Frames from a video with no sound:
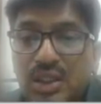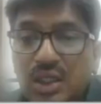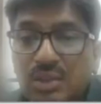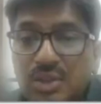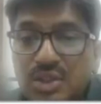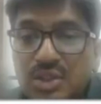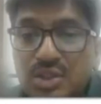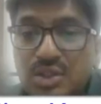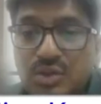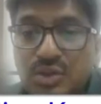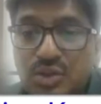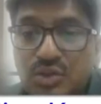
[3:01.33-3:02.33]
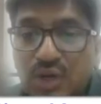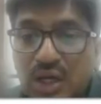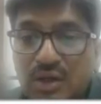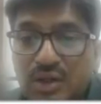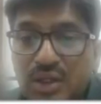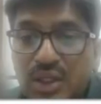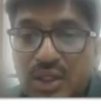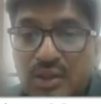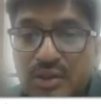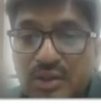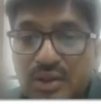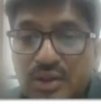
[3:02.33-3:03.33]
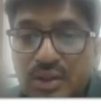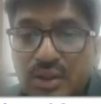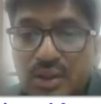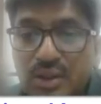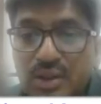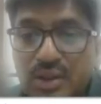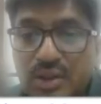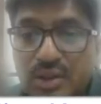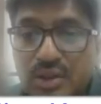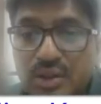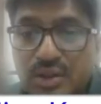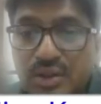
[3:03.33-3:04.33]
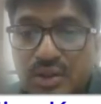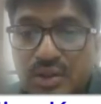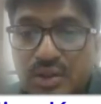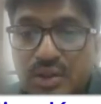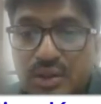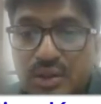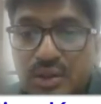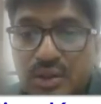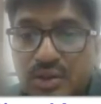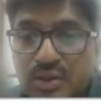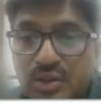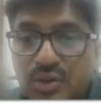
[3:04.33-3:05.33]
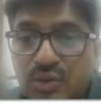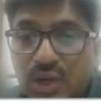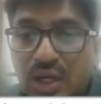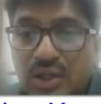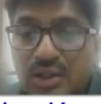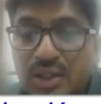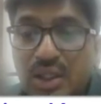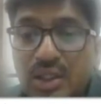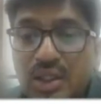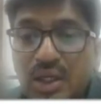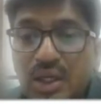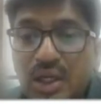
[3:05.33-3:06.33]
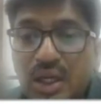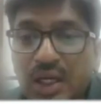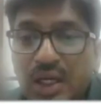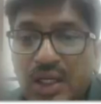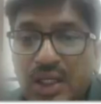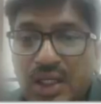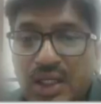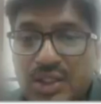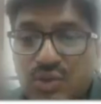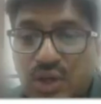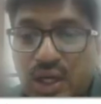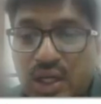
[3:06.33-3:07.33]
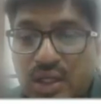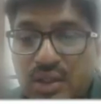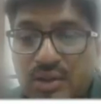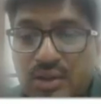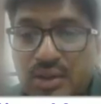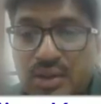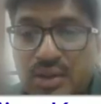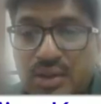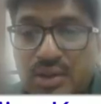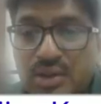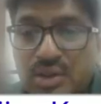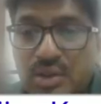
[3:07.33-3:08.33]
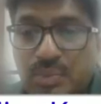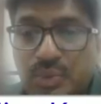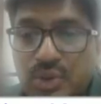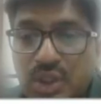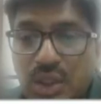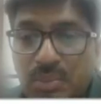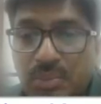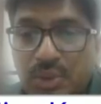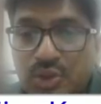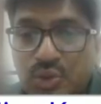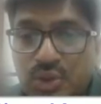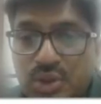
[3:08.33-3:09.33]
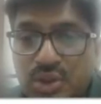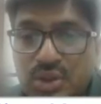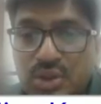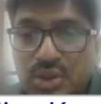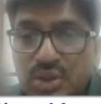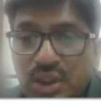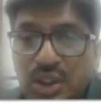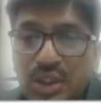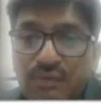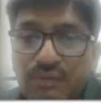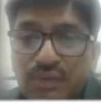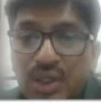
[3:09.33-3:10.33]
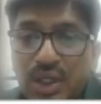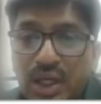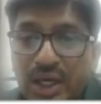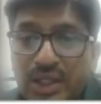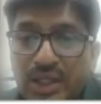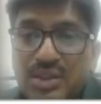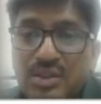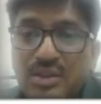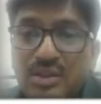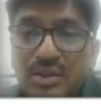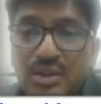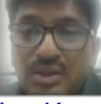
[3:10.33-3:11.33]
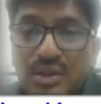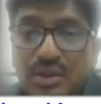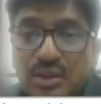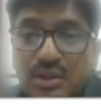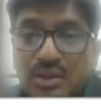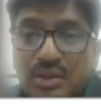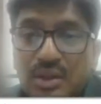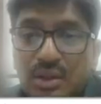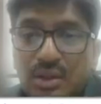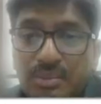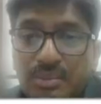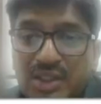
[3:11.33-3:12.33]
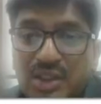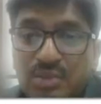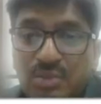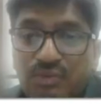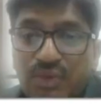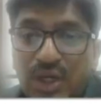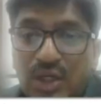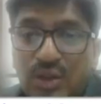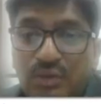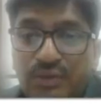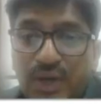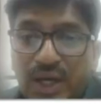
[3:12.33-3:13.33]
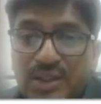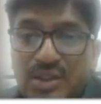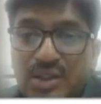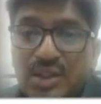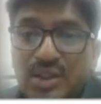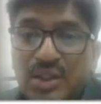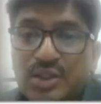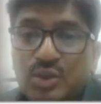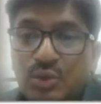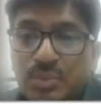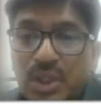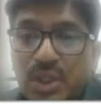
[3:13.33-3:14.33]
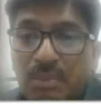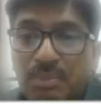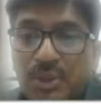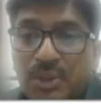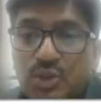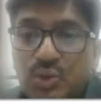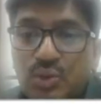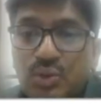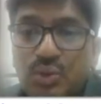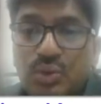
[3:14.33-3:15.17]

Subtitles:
means 1200 and a square. Suppose amplitude is A. X, maximum value of x, it should be amplitude.